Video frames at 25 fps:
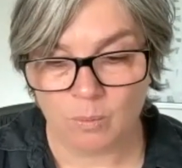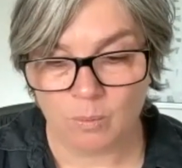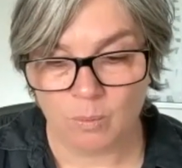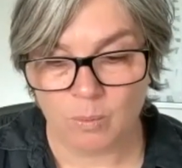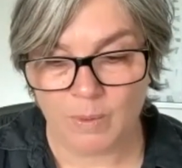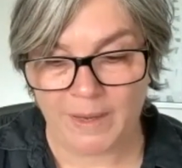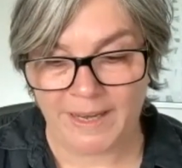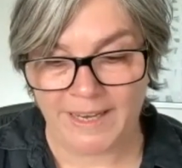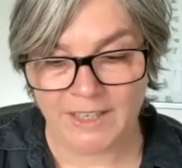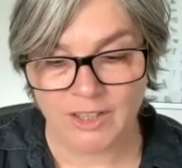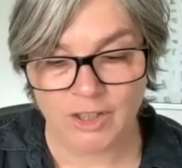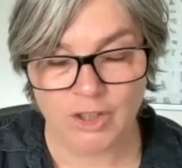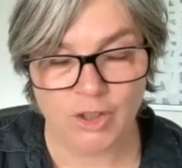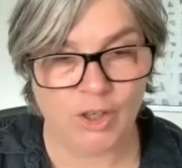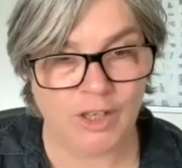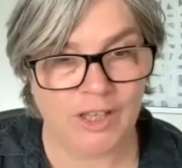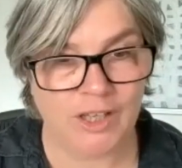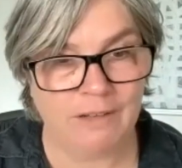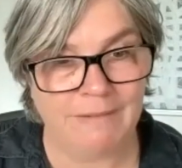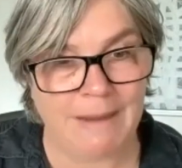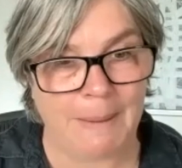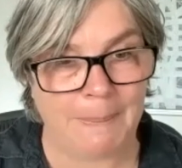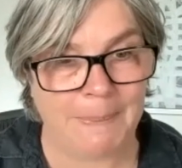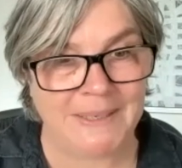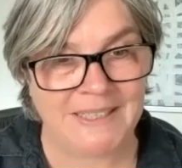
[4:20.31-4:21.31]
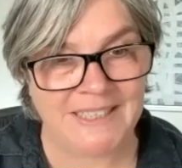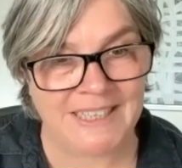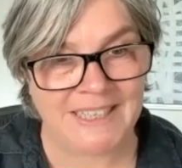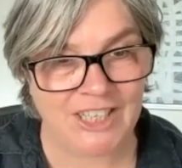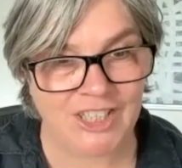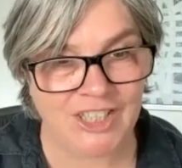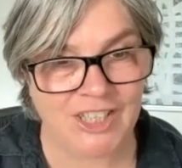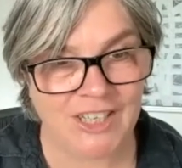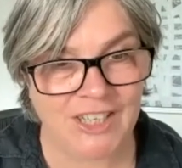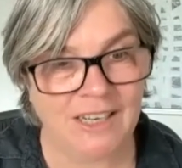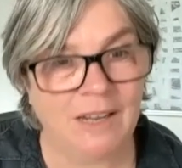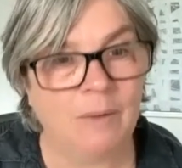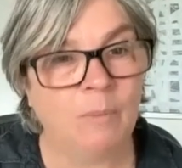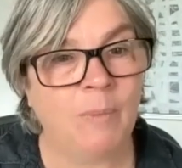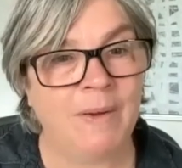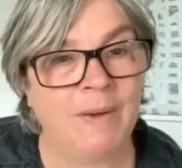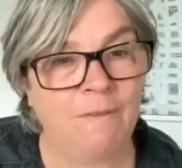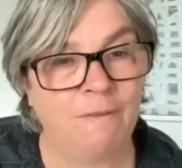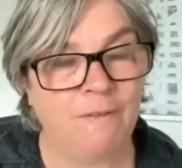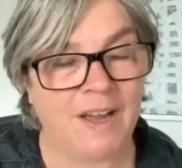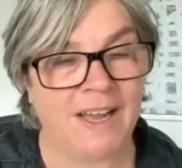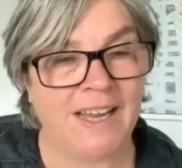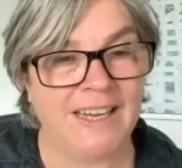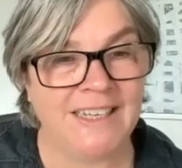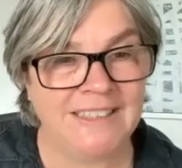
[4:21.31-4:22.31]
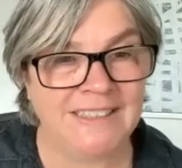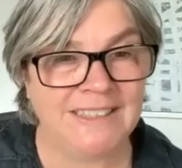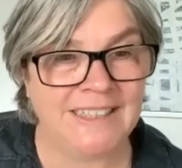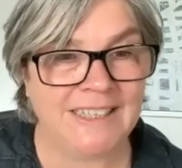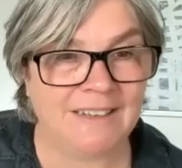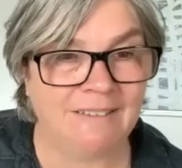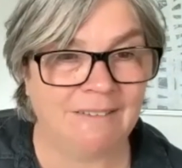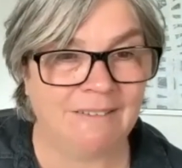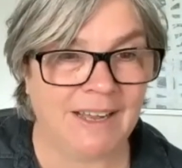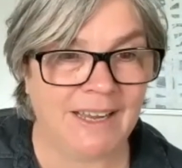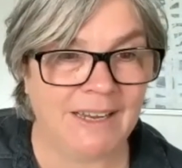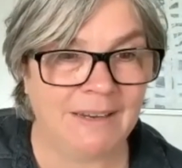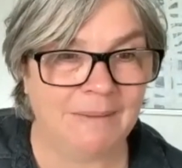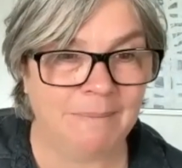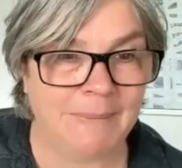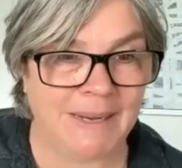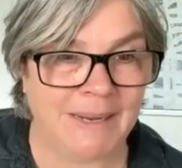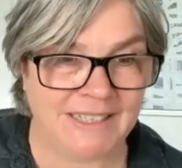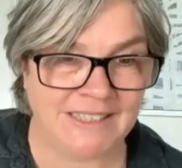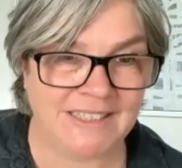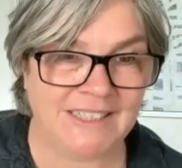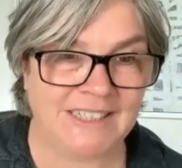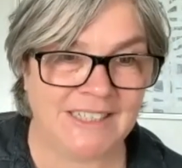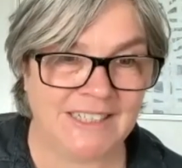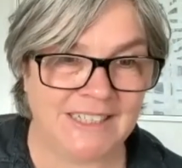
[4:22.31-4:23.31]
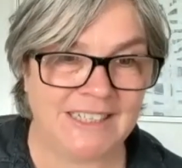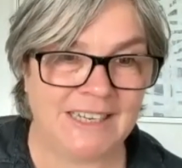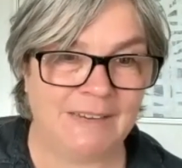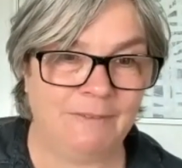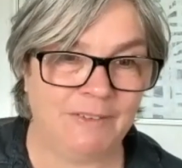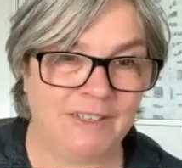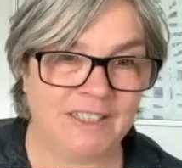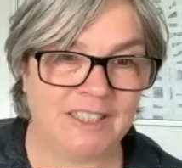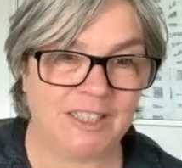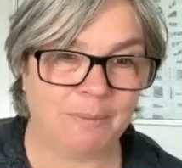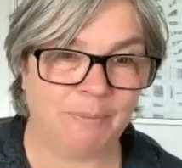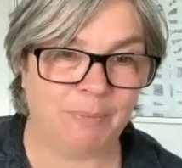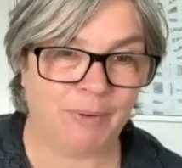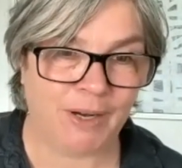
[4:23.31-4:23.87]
we enjoy the repetition and we find it quite meditative. It's a